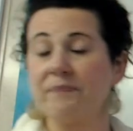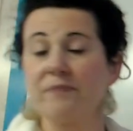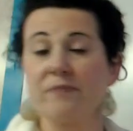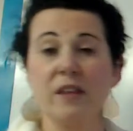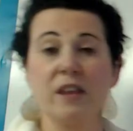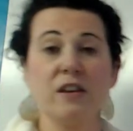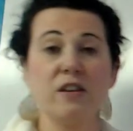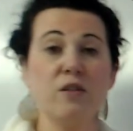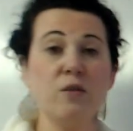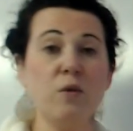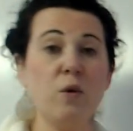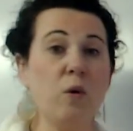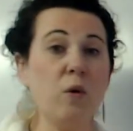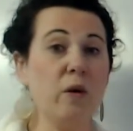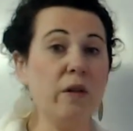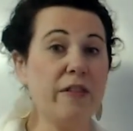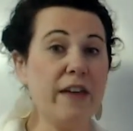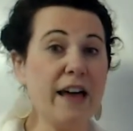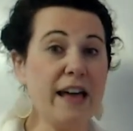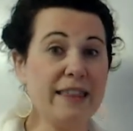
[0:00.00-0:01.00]
you
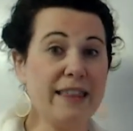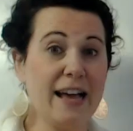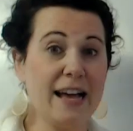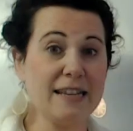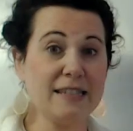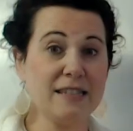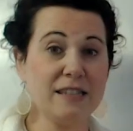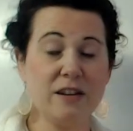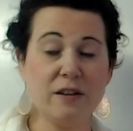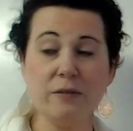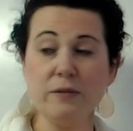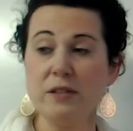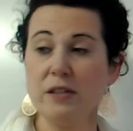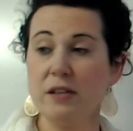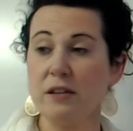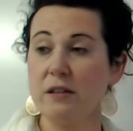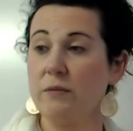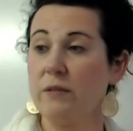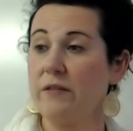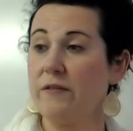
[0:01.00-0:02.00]
hold that last note.
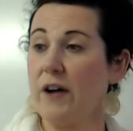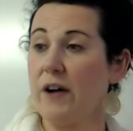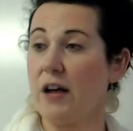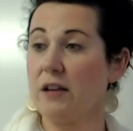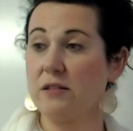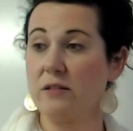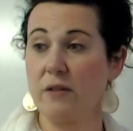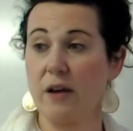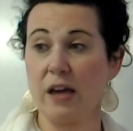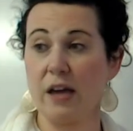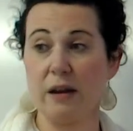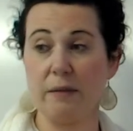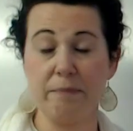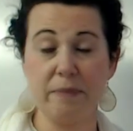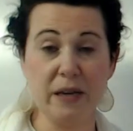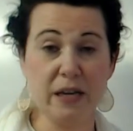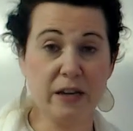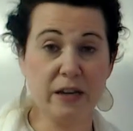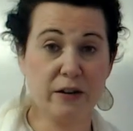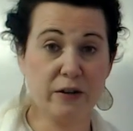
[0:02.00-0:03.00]
We've also got a
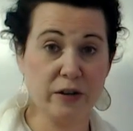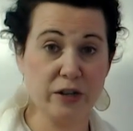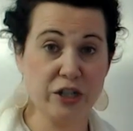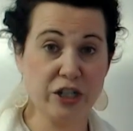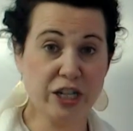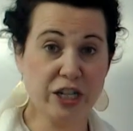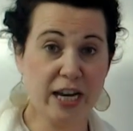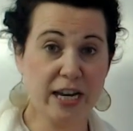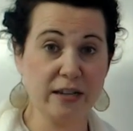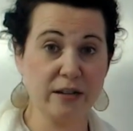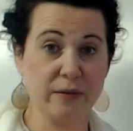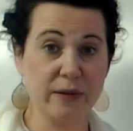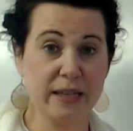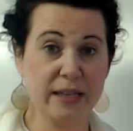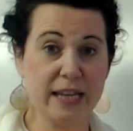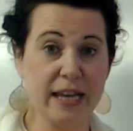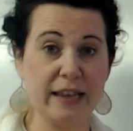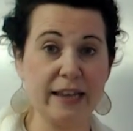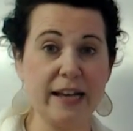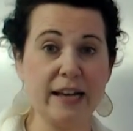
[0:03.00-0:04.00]
big crescendo in
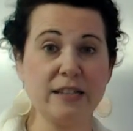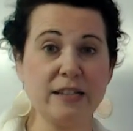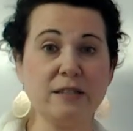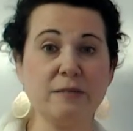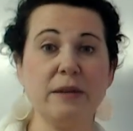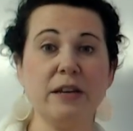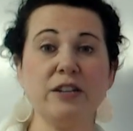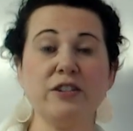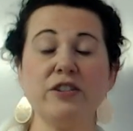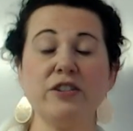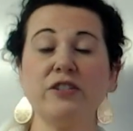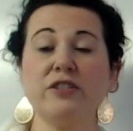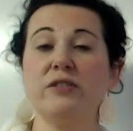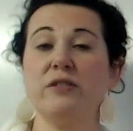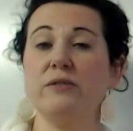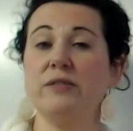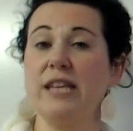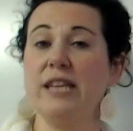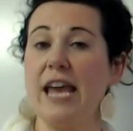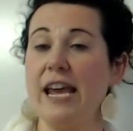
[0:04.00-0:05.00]
that last measure, so
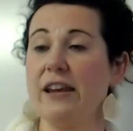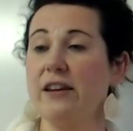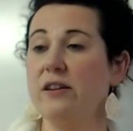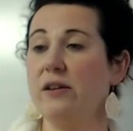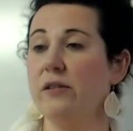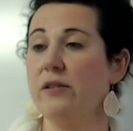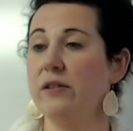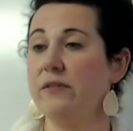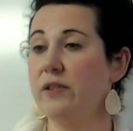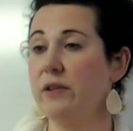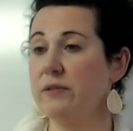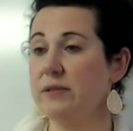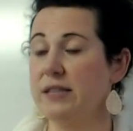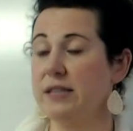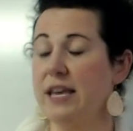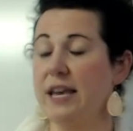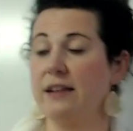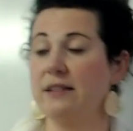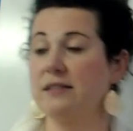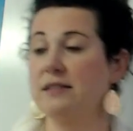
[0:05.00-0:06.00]
take note of those
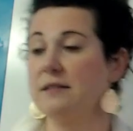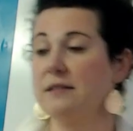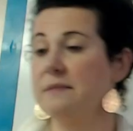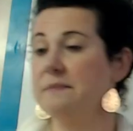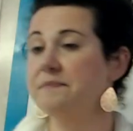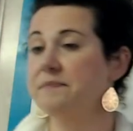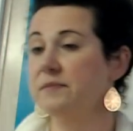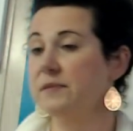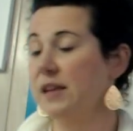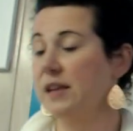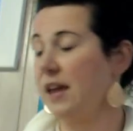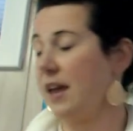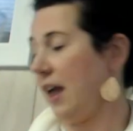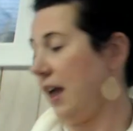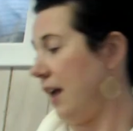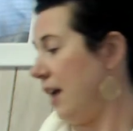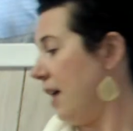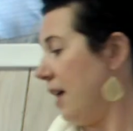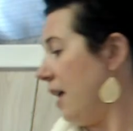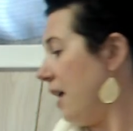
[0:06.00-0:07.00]
things. Okay,
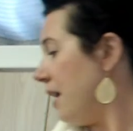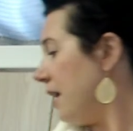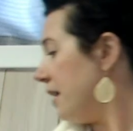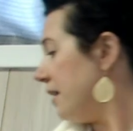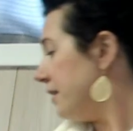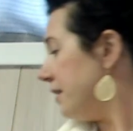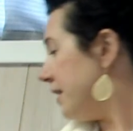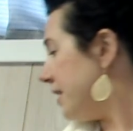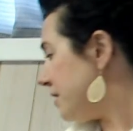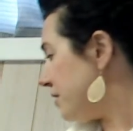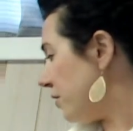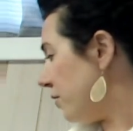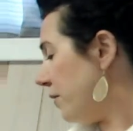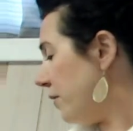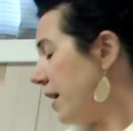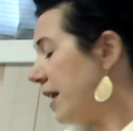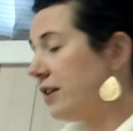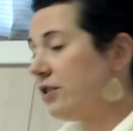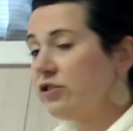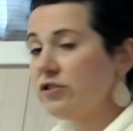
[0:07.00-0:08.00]
let's go
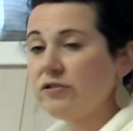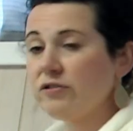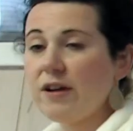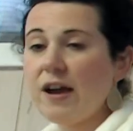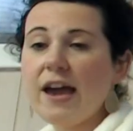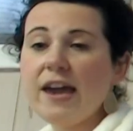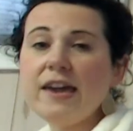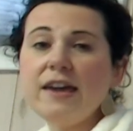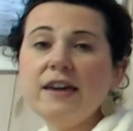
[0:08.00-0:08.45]
ahead and try